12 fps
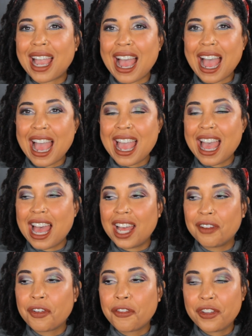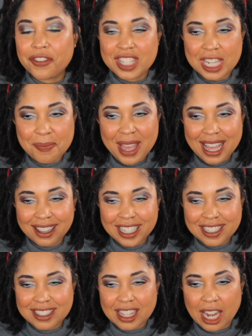I have fifteen
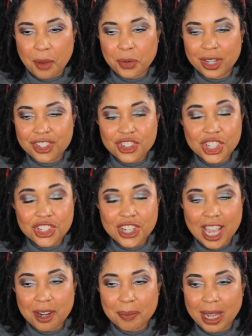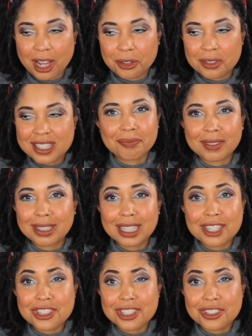palettes that I want to chit chat about.
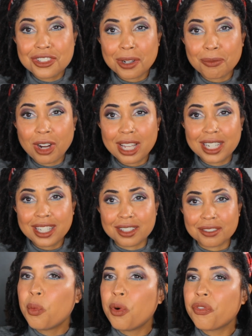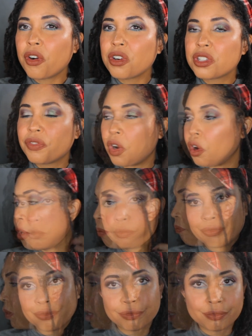Let's just jump right in. Well, first of all,
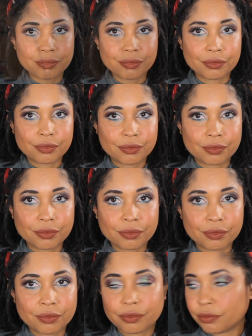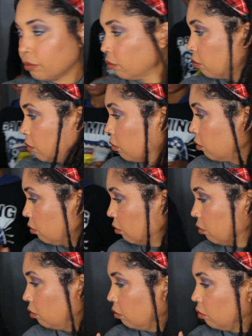let's... Come on,
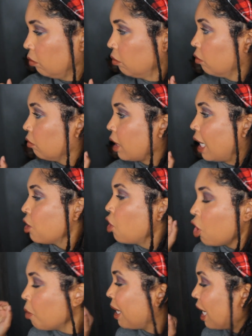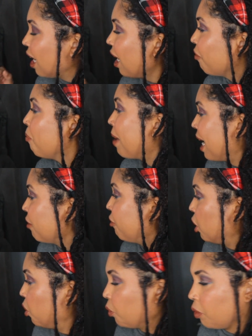fella. No, you may not have my
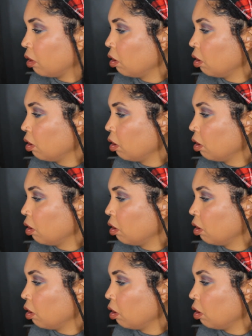phone.